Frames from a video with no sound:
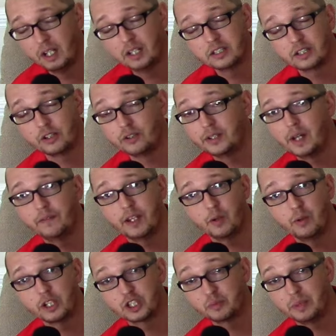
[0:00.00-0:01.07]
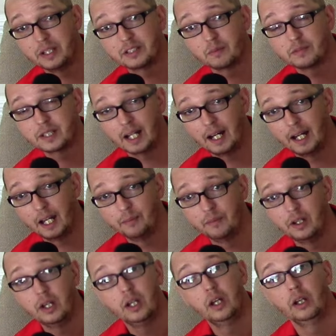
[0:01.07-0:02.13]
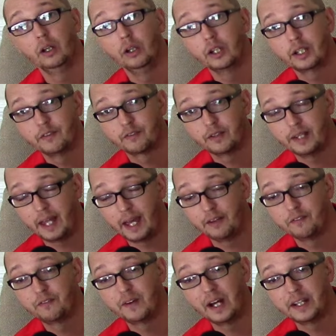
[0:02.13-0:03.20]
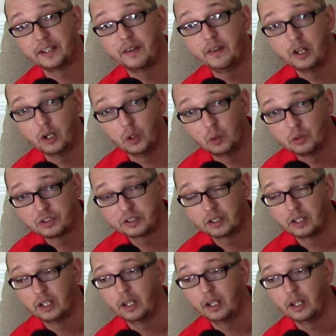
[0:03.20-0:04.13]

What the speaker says: So you definitely want to spend some time looking for that, finding those.